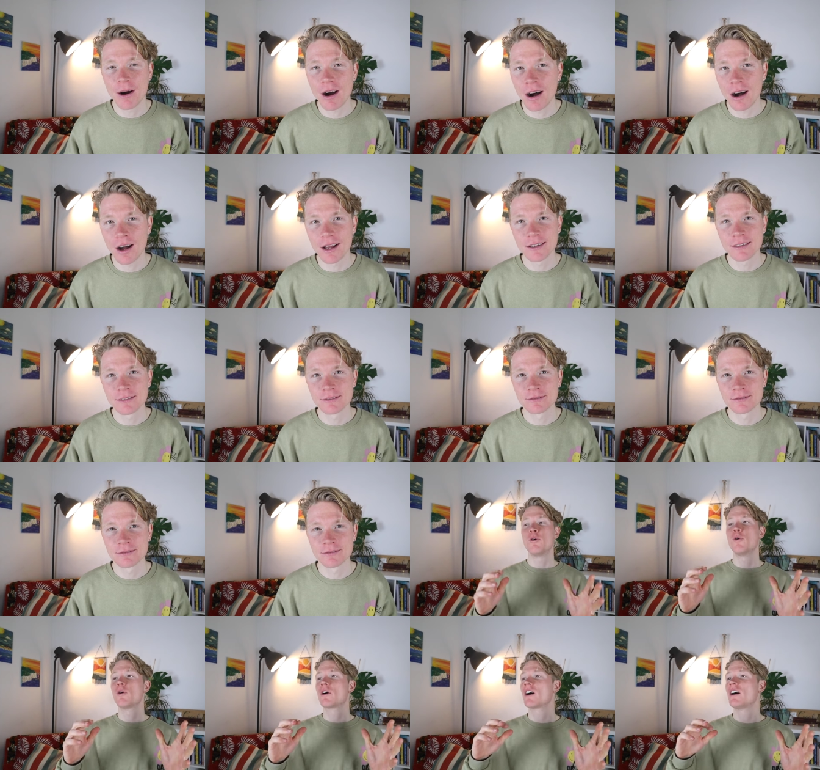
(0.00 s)
by, that
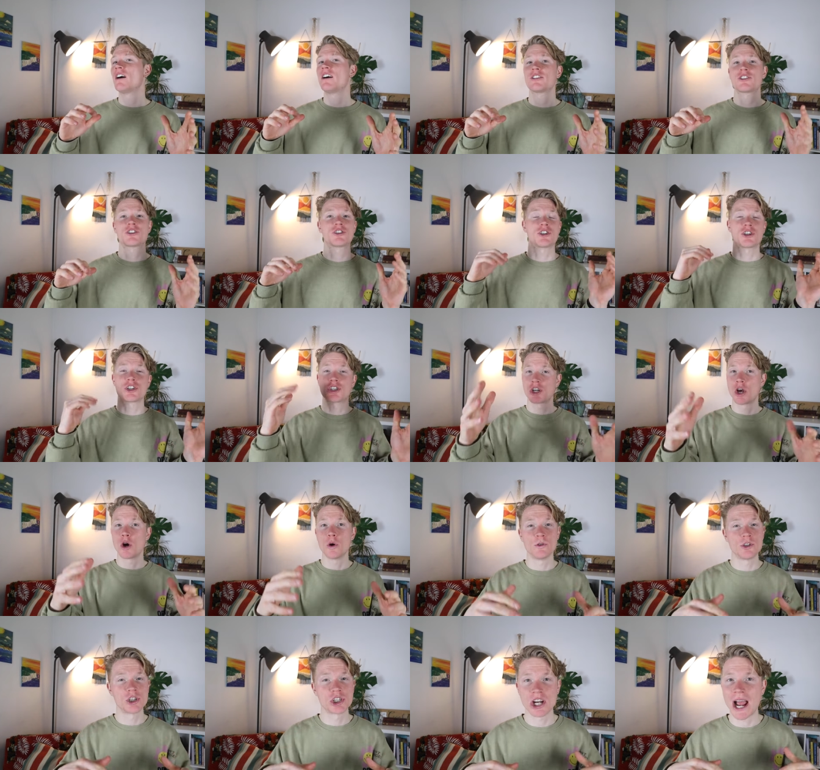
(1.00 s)
forecast just
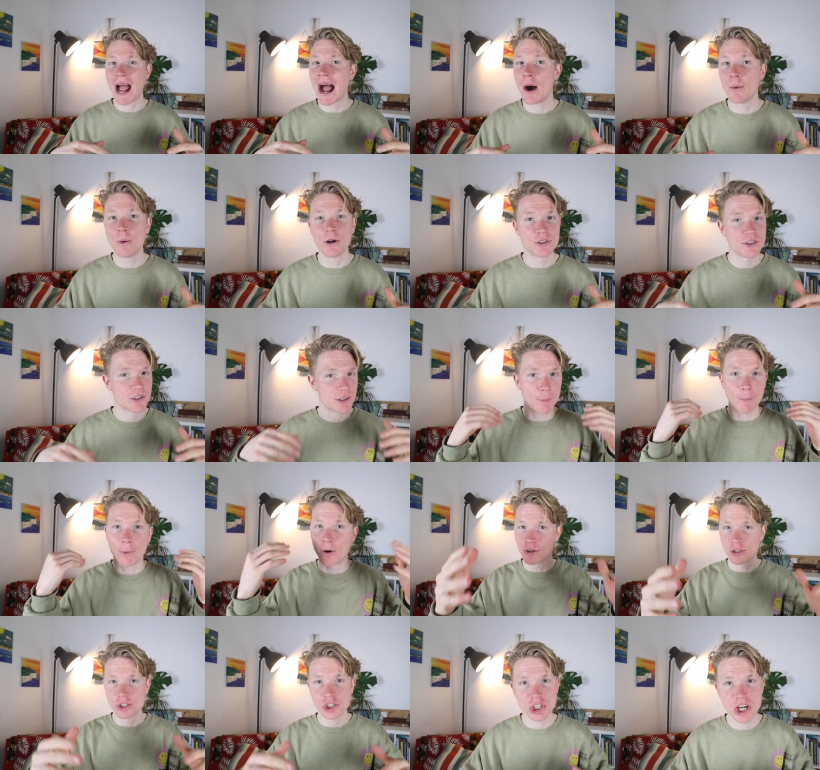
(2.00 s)
showed showers
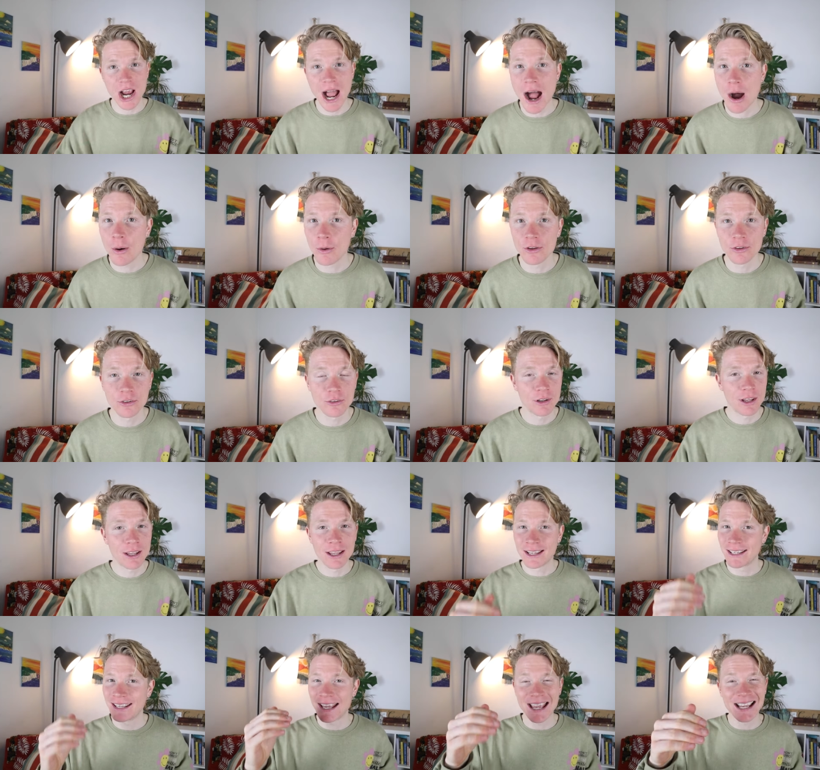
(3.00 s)
upon showers,
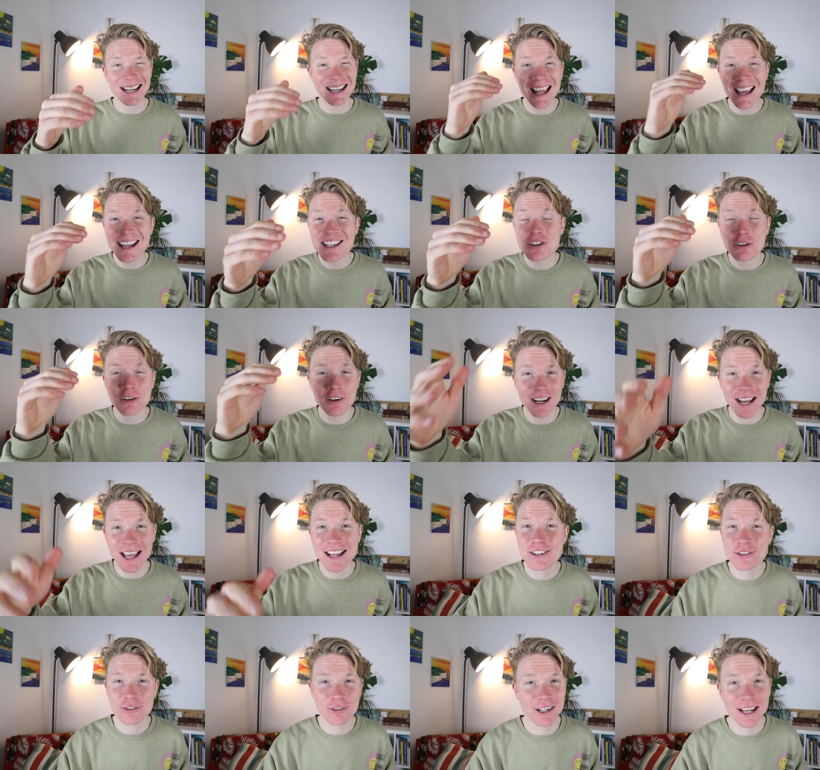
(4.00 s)
getting later and
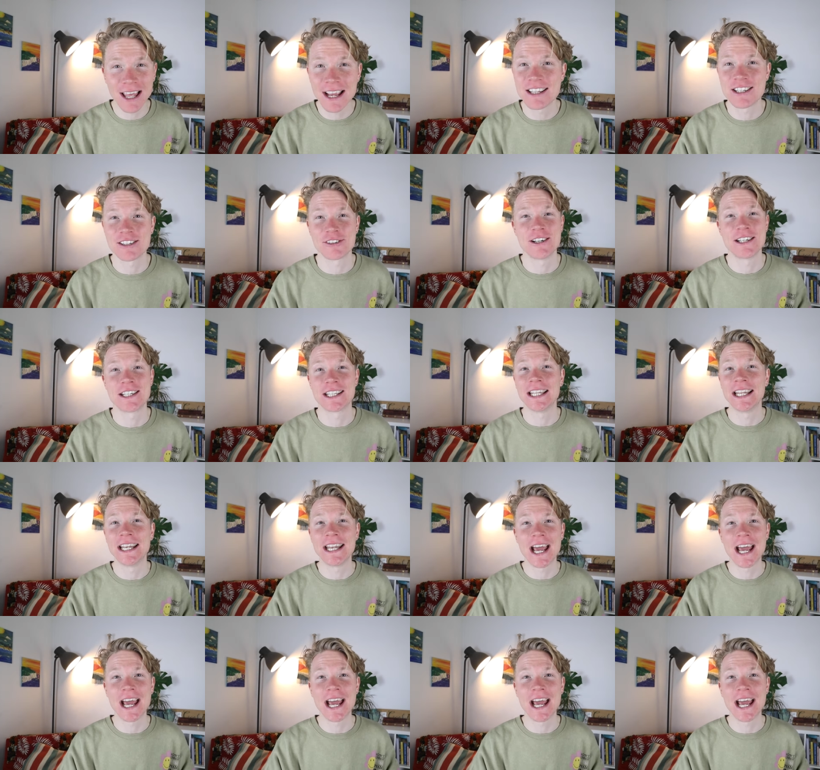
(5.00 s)
later and later into the